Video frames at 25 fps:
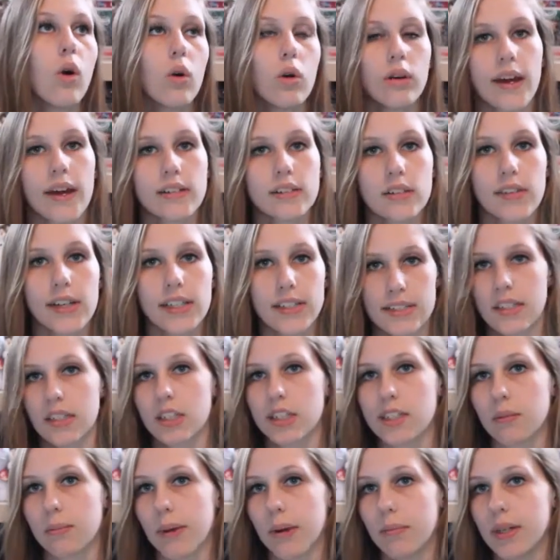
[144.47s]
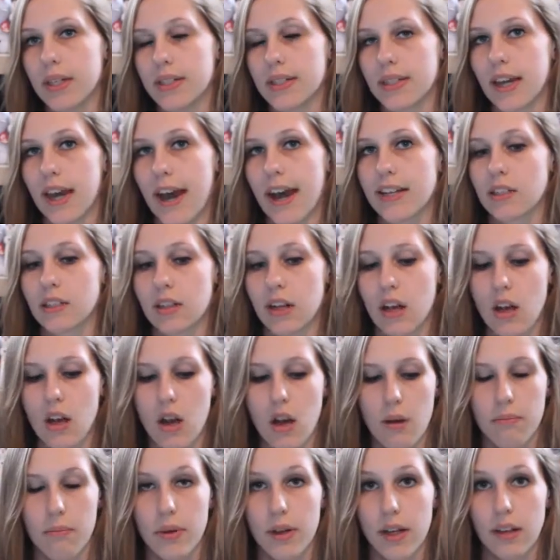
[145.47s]
Or the House of Night series by PC Cast,
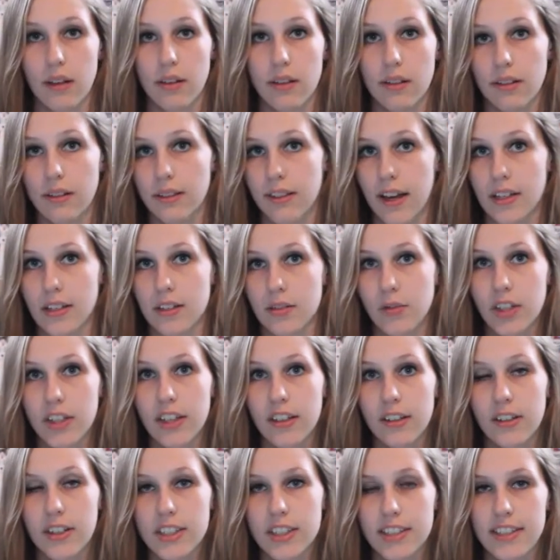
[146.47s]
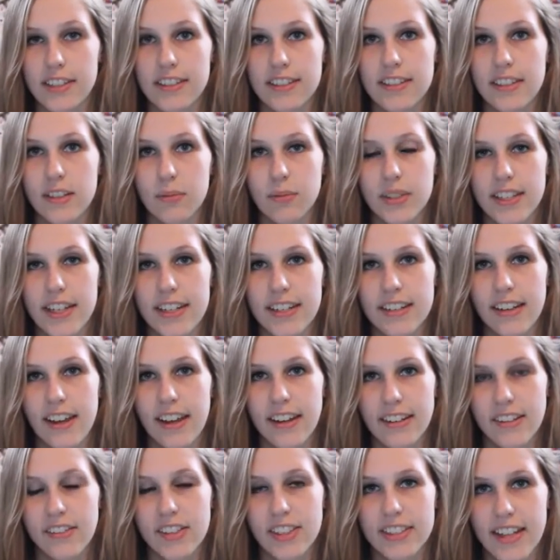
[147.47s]
but that's for another question, so pretend
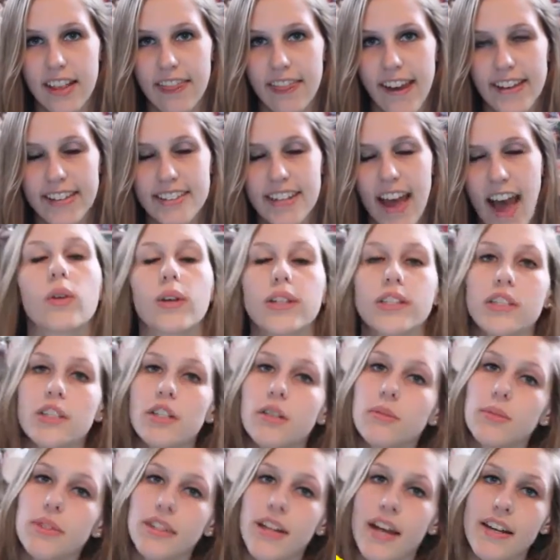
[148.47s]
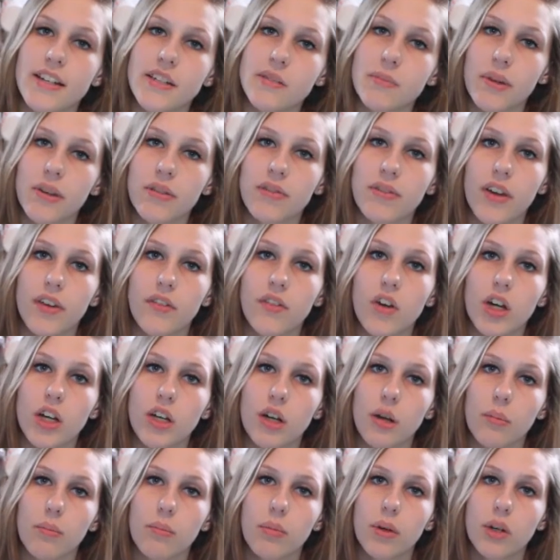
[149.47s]
I never said that. Question number 10 is my
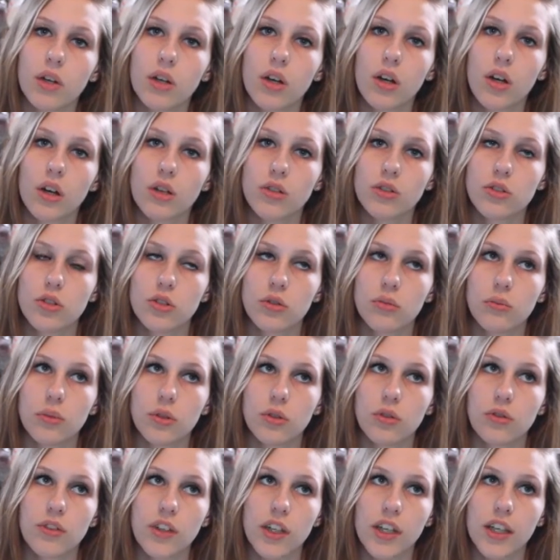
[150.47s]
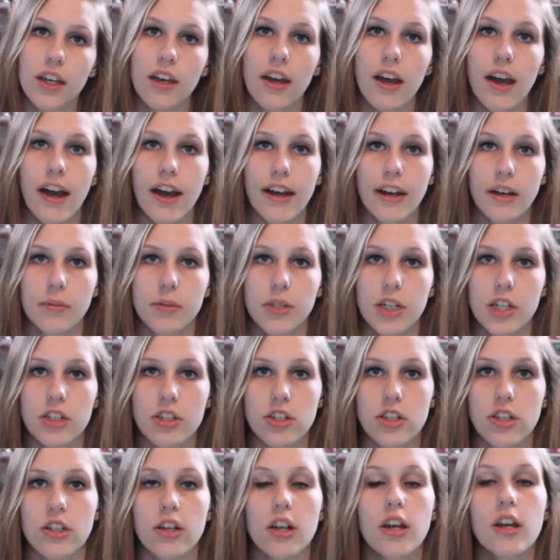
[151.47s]
favorite book to movie
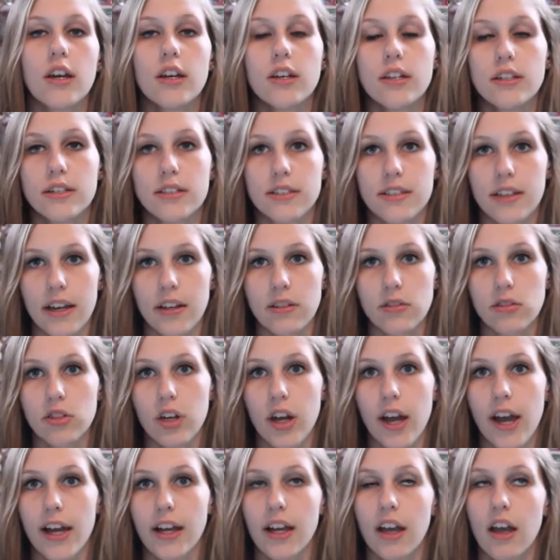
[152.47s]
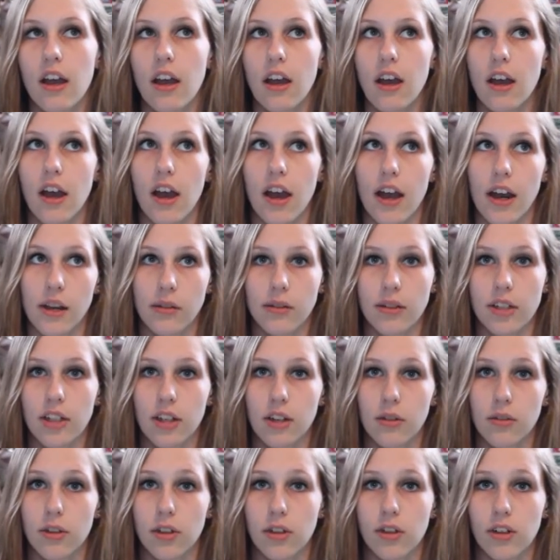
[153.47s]
adaptation soundtrack, and I'm going to go
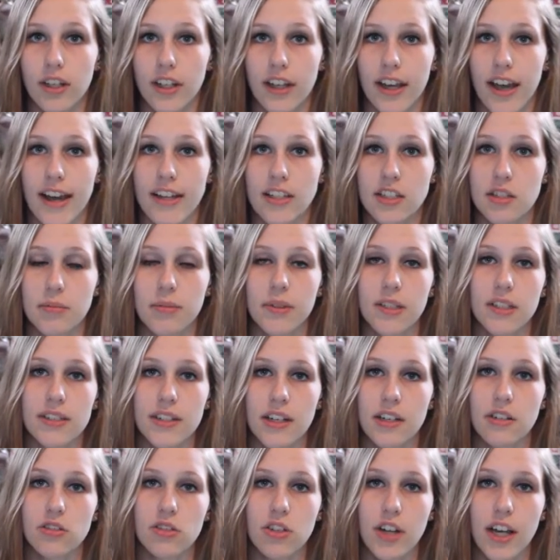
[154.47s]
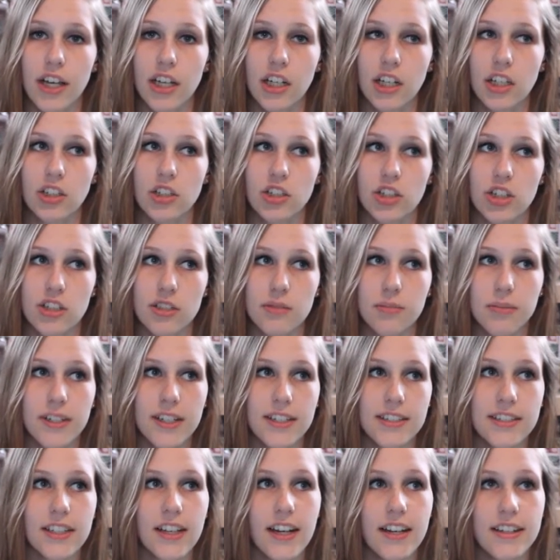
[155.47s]
with the Great Gatsby soundtrack just
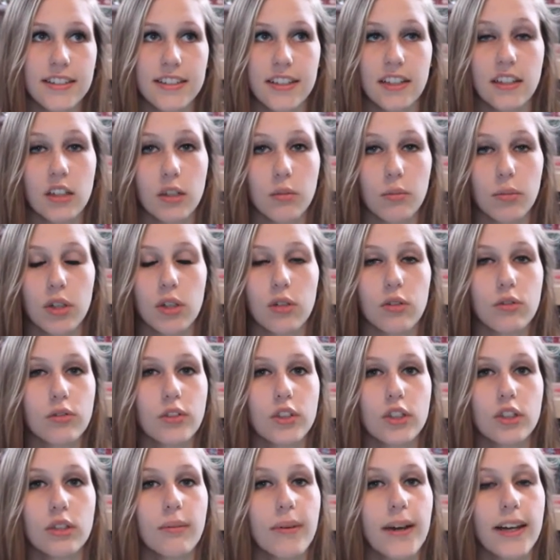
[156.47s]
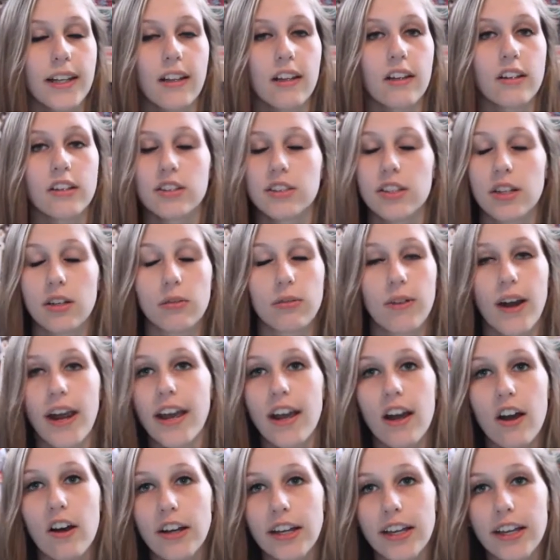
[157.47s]
because it has Young and Beautiful by Lana Del Rey
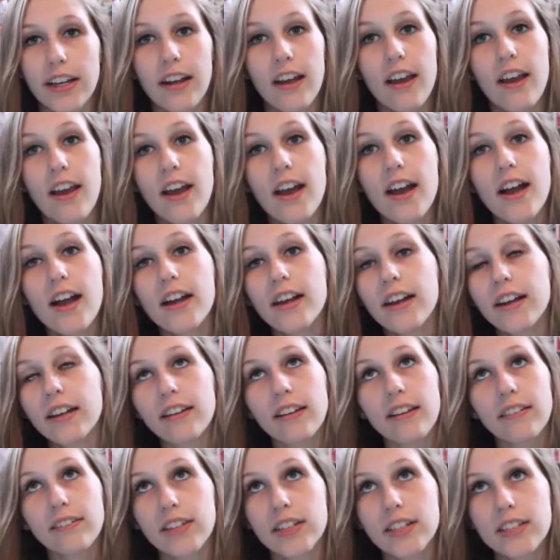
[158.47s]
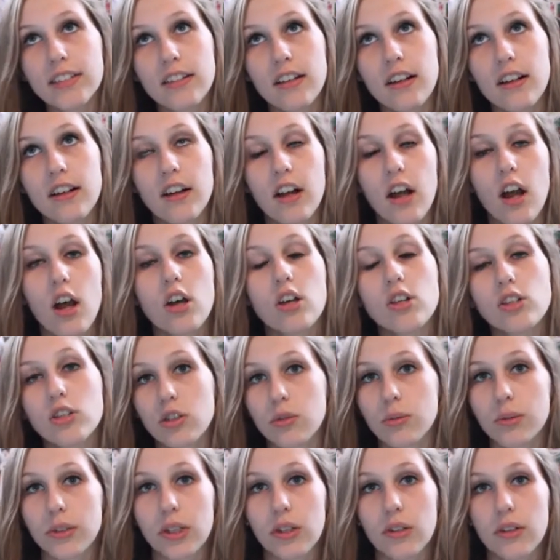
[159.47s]
on it, and I love that song, so
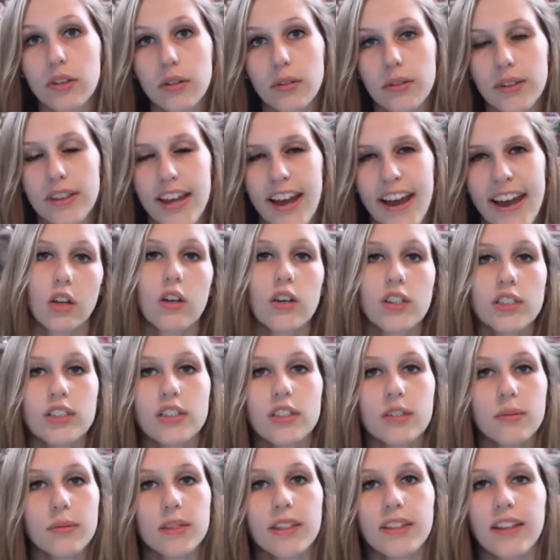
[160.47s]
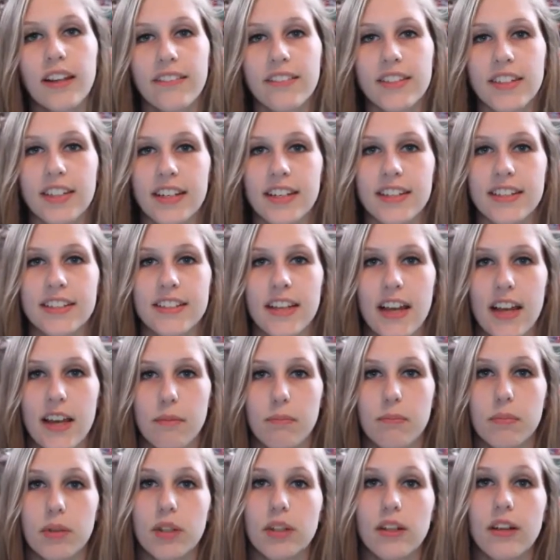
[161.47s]
we're going with that. Question number 11 is a
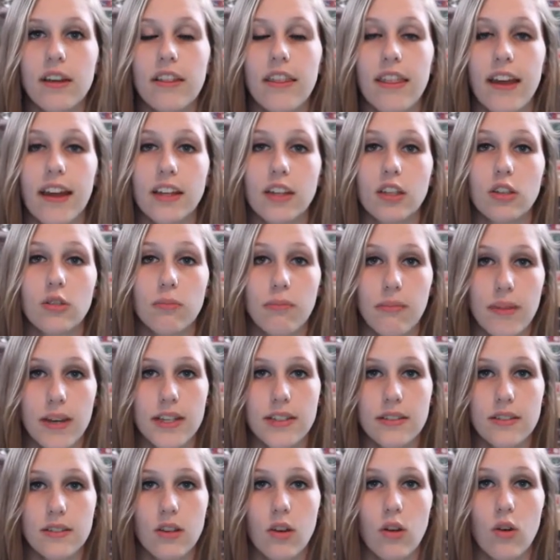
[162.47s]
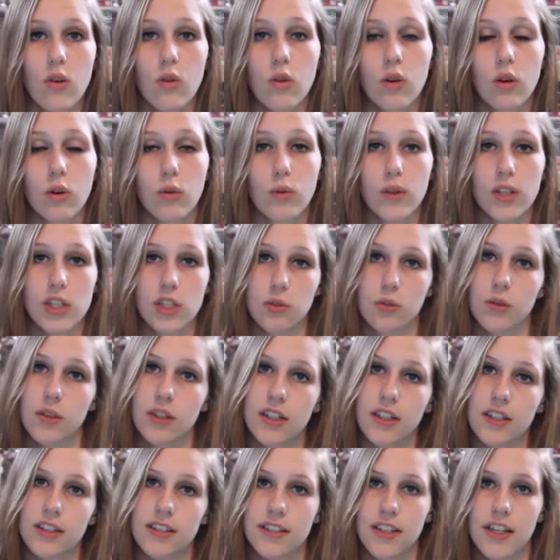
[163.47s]
book that you miss or wish would
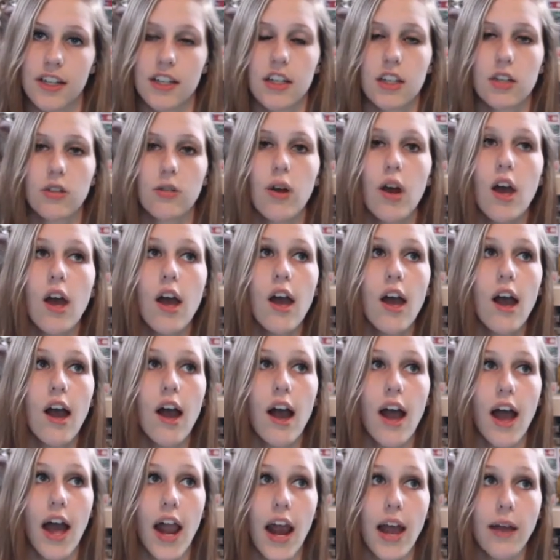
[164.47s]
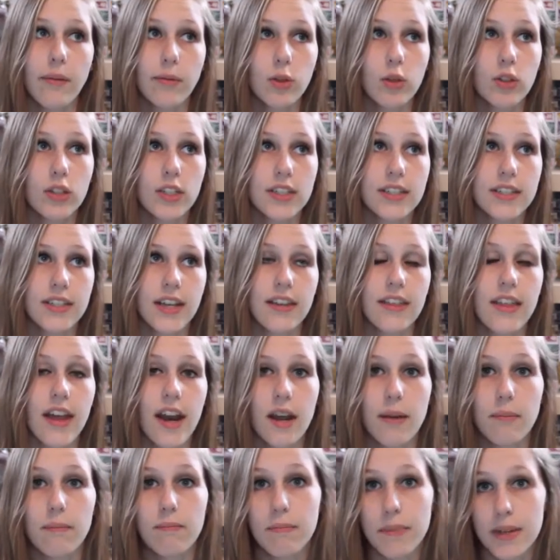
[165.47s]
continue and I'm going to say that
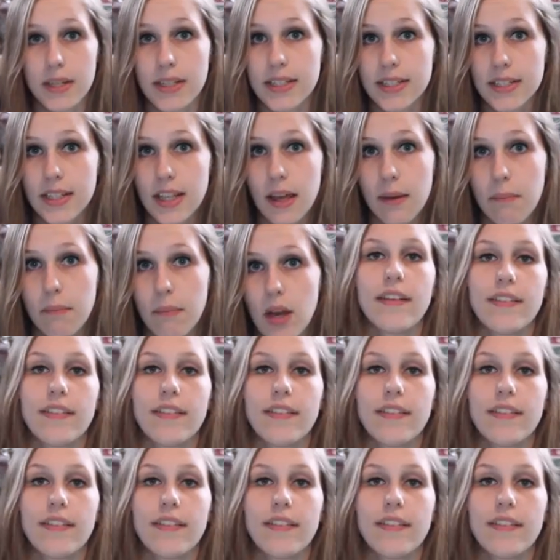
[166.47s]
I missed them.